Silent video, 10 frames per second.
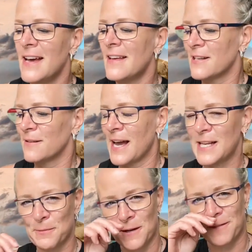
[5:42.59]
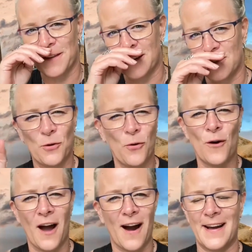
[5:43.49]
So they asked one of the tour
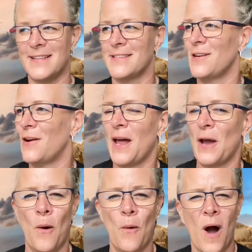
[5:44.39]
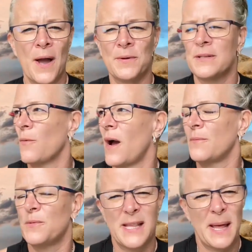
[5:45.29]
guides, like why
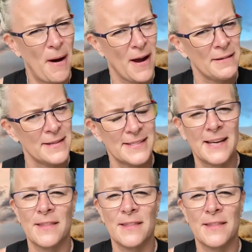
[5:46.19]
was there pirates here?